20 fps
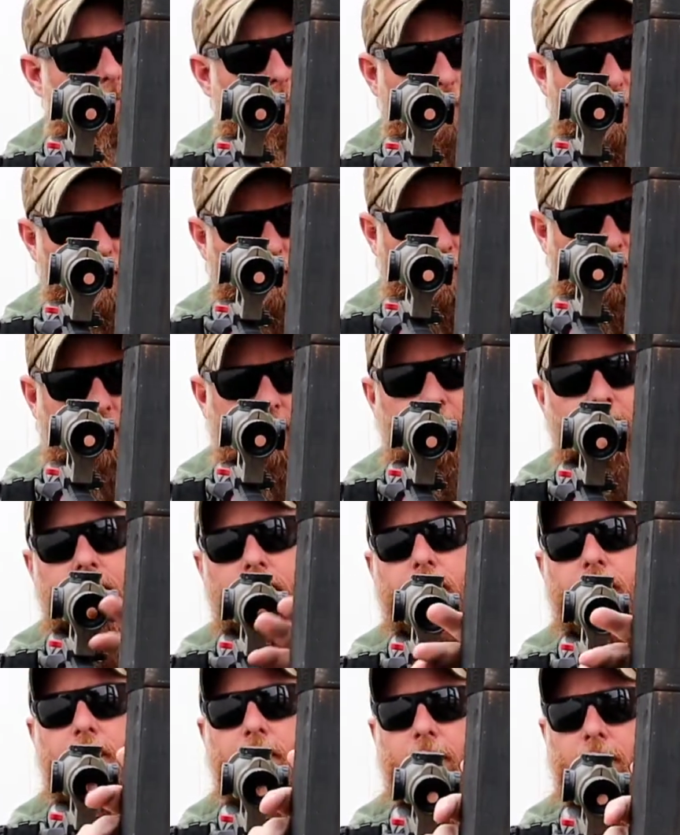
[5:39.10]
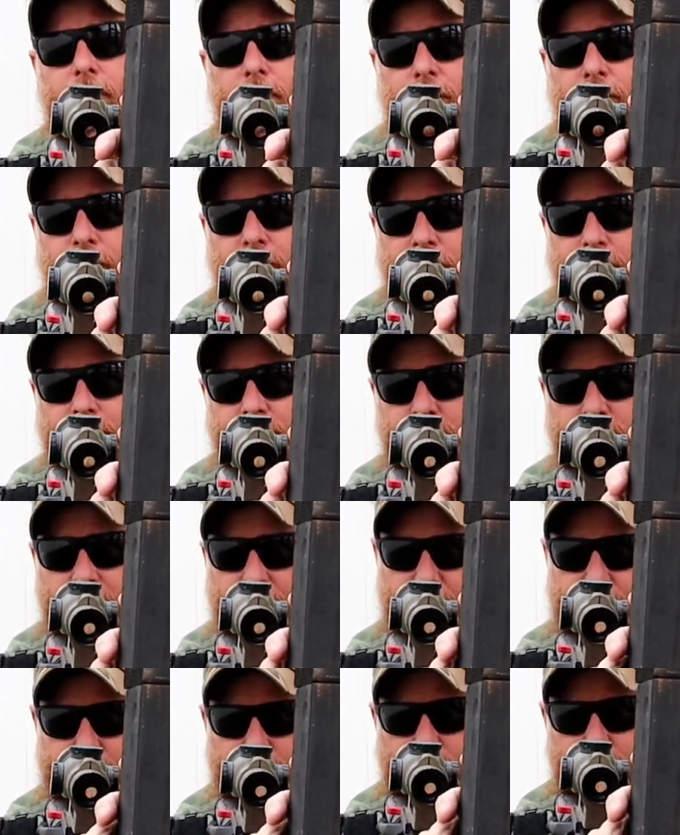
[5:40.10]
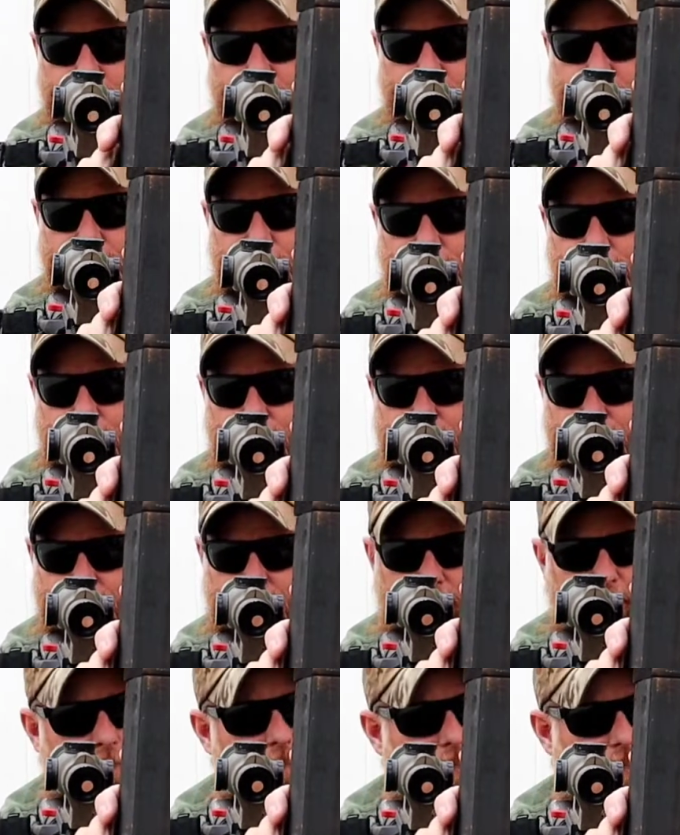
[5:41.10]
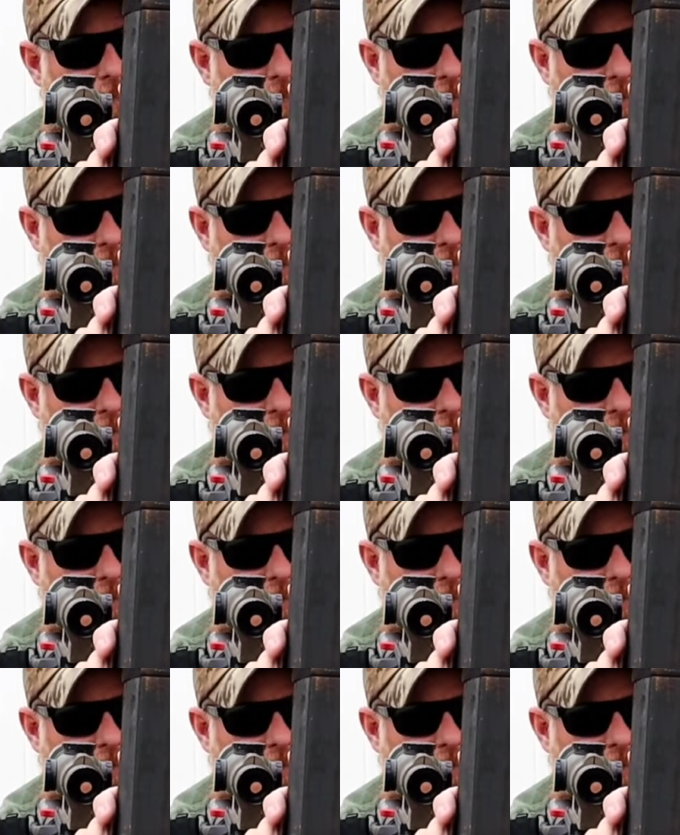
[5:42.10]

But that's an argument for another time.